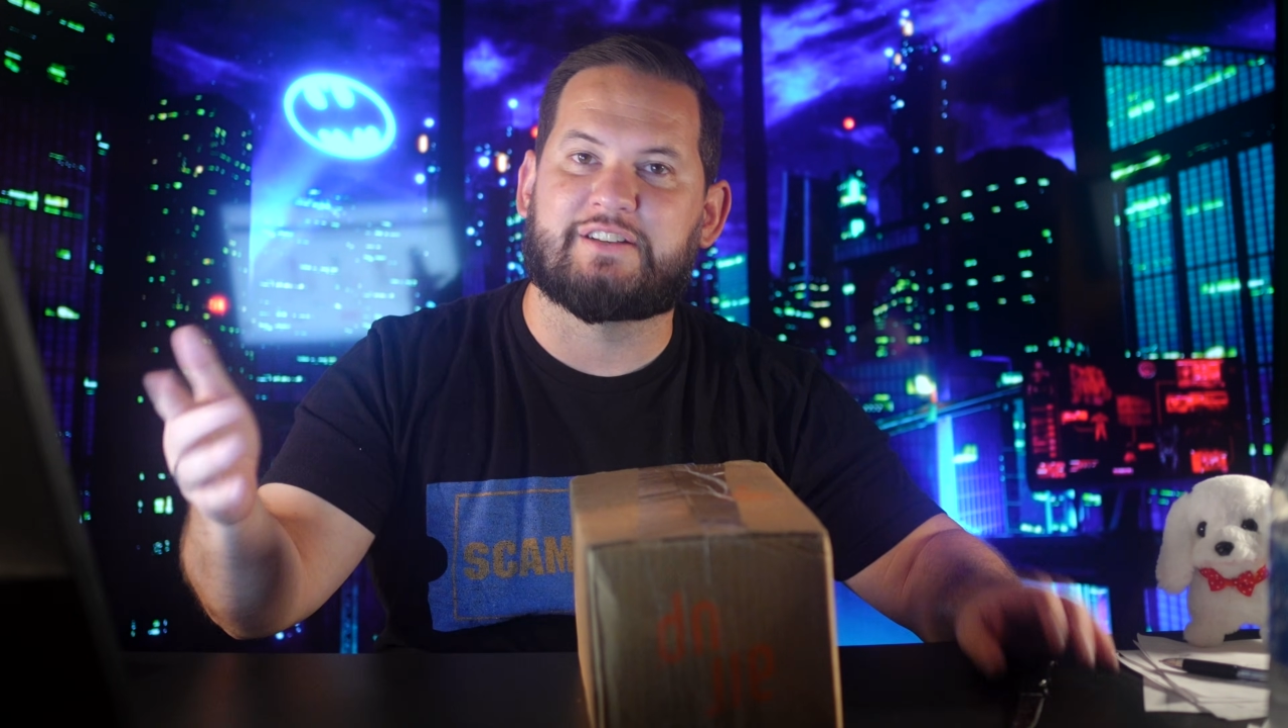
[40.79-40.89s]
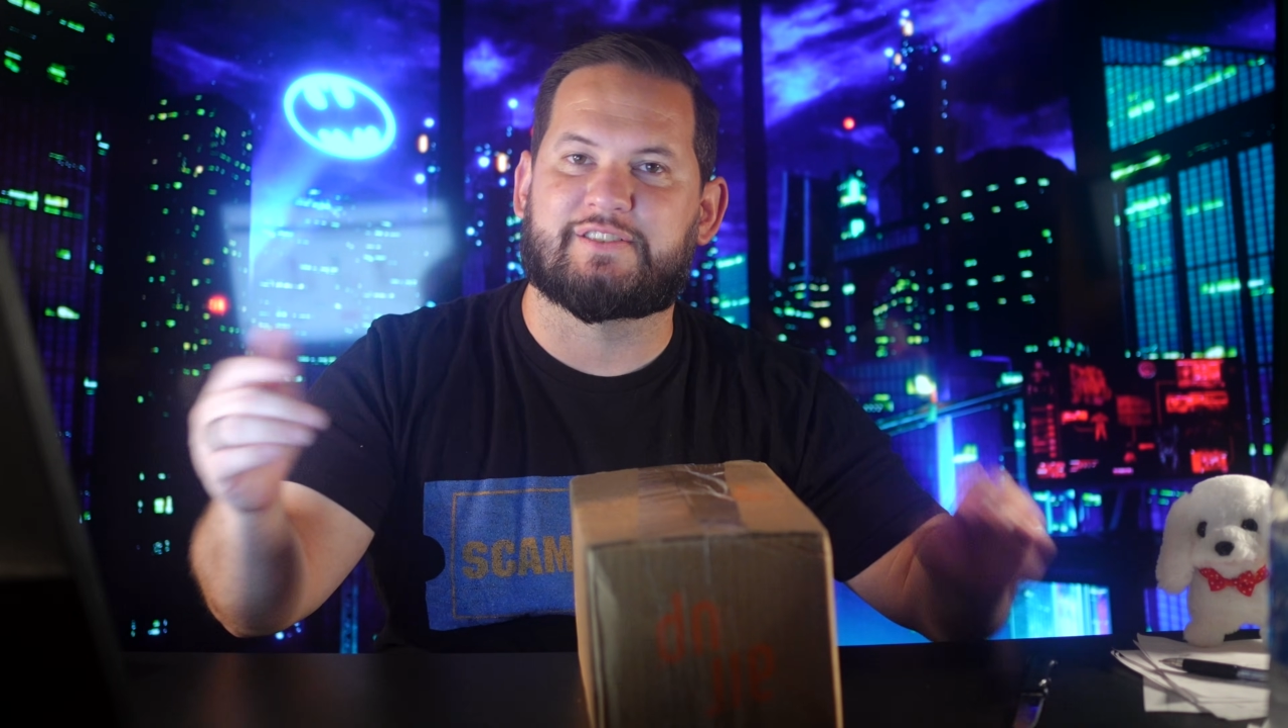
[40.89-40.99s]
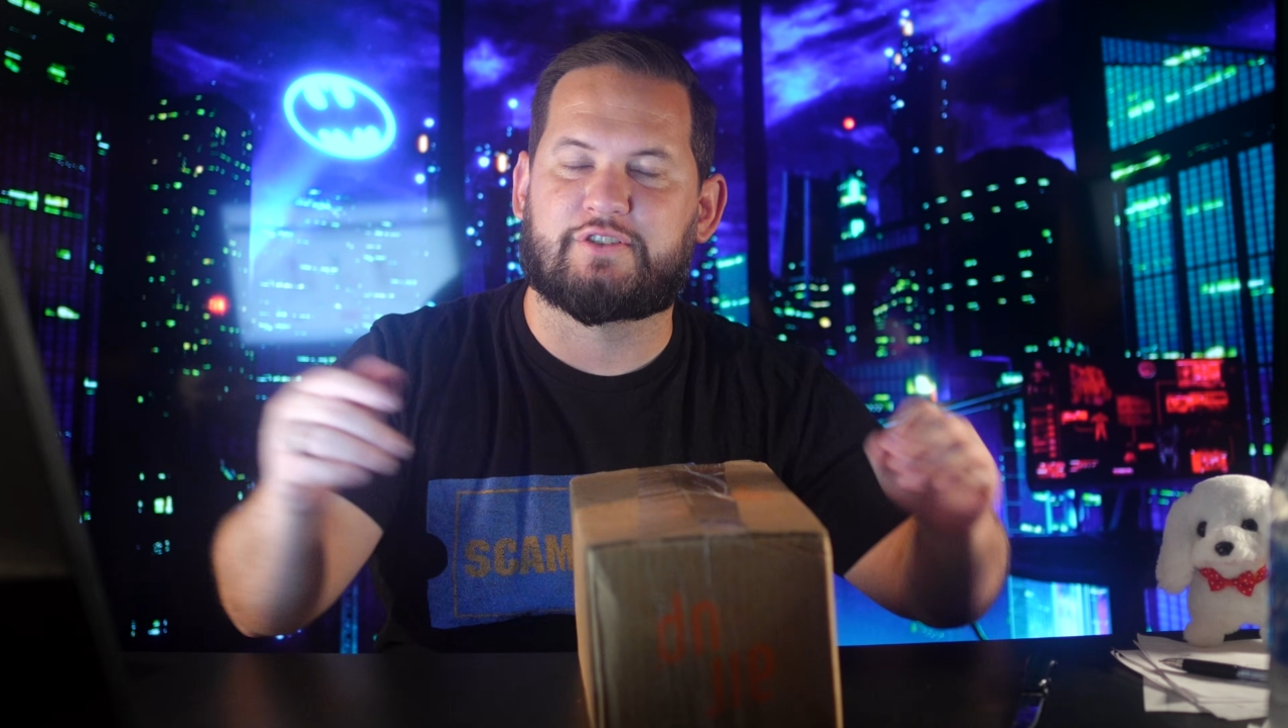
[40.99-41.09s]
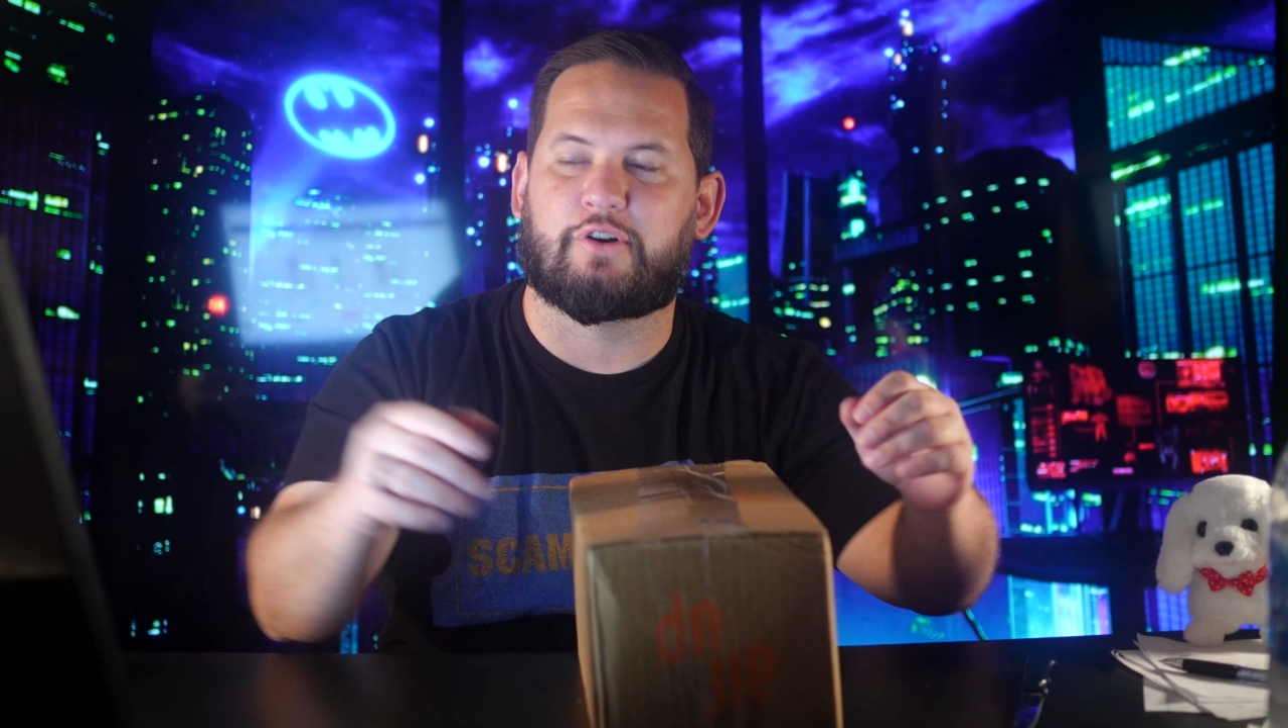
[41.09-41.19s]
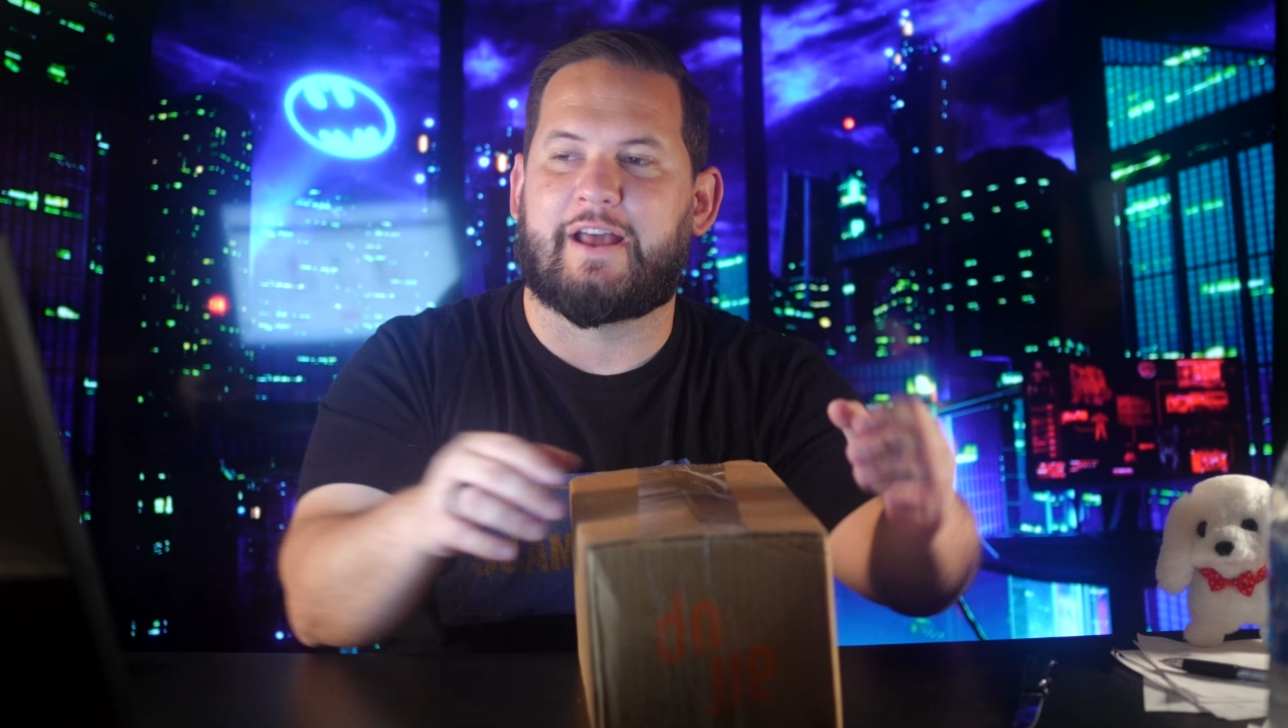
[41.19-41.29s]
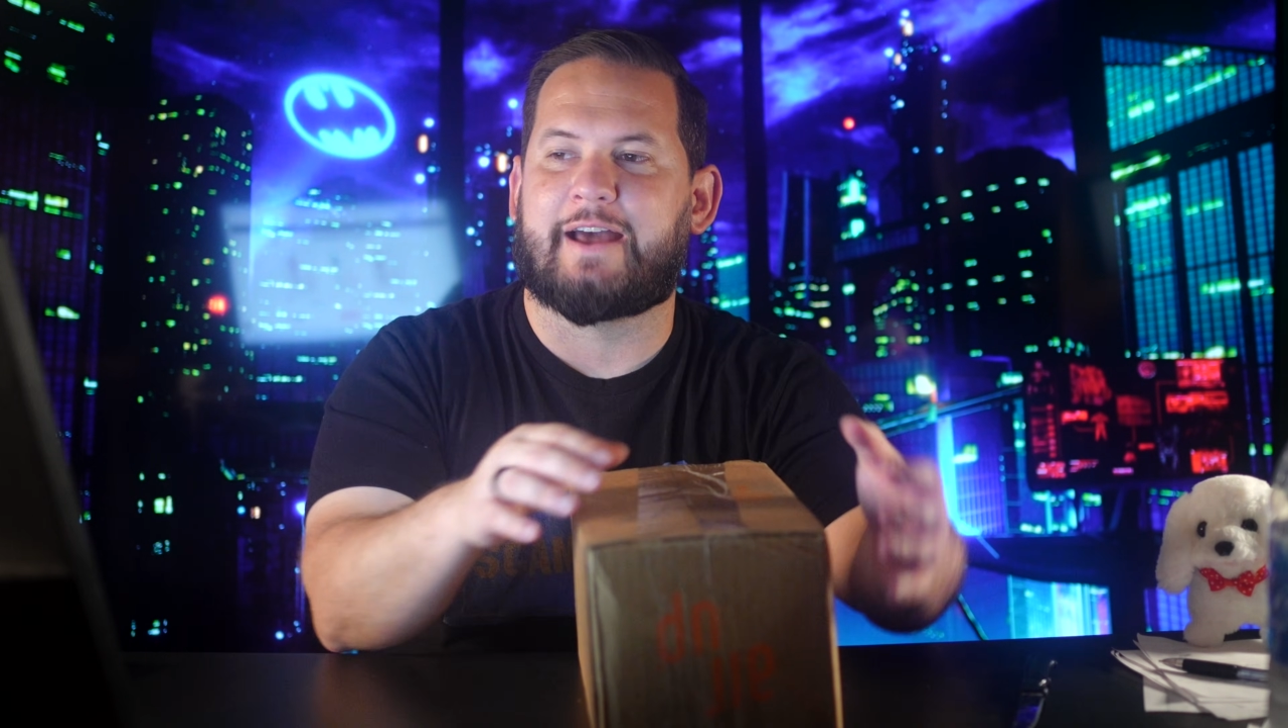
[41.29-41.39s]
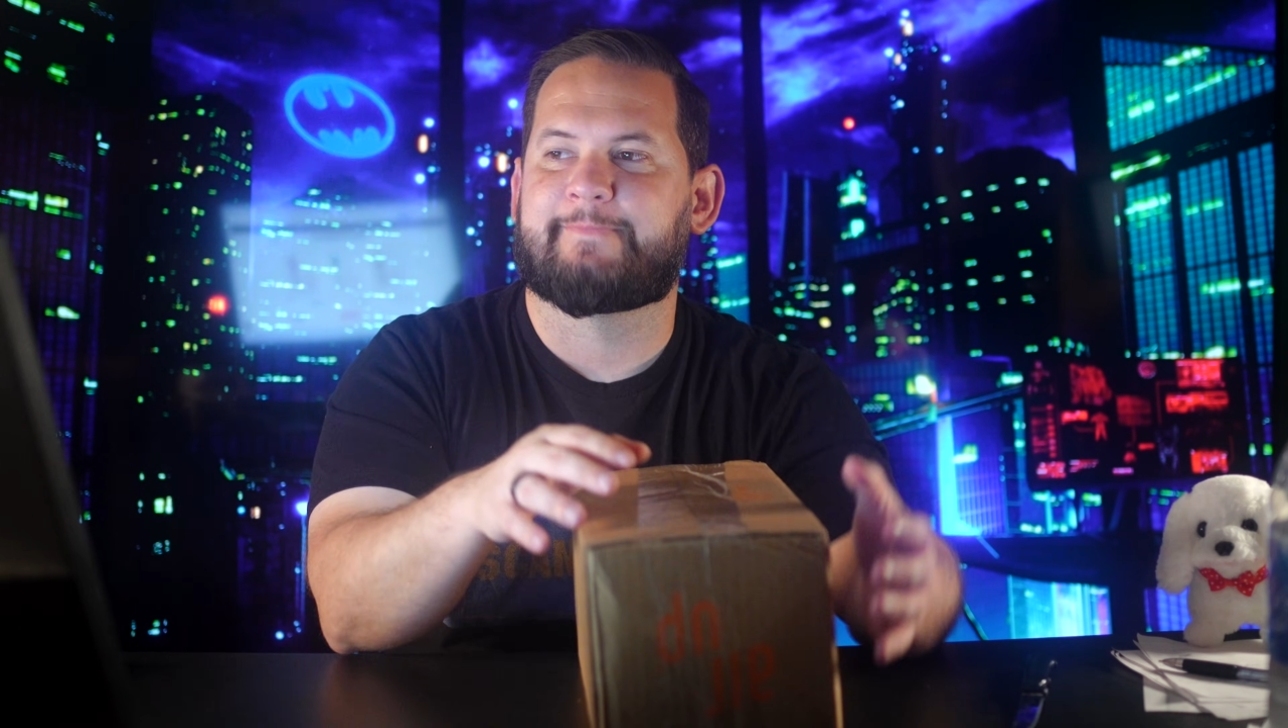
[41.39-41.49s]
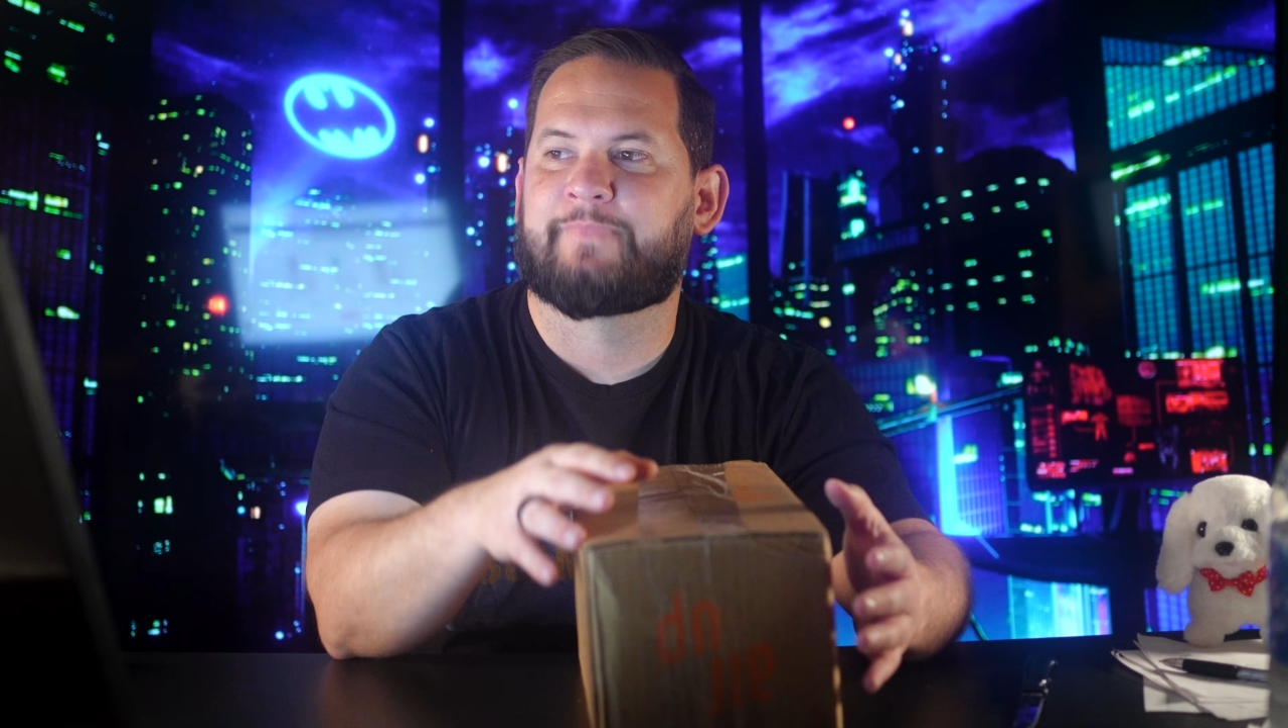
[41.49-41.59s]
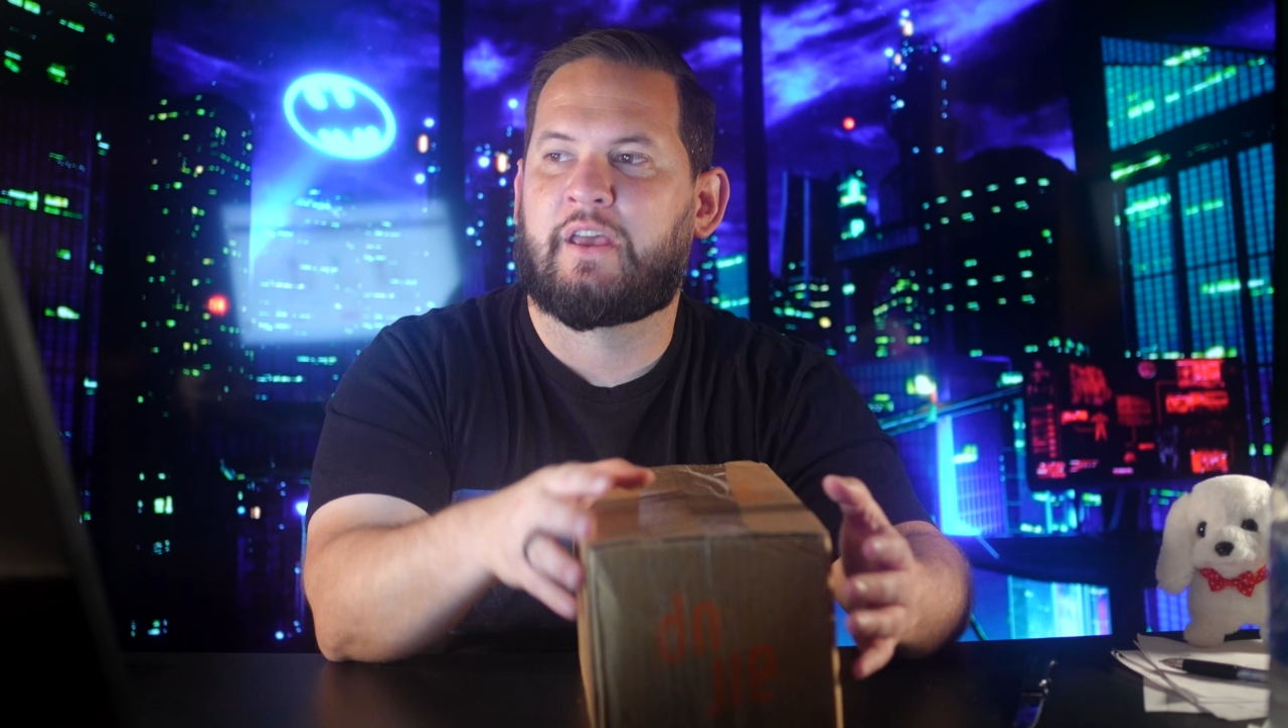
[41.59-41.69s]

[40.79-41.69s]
to start at.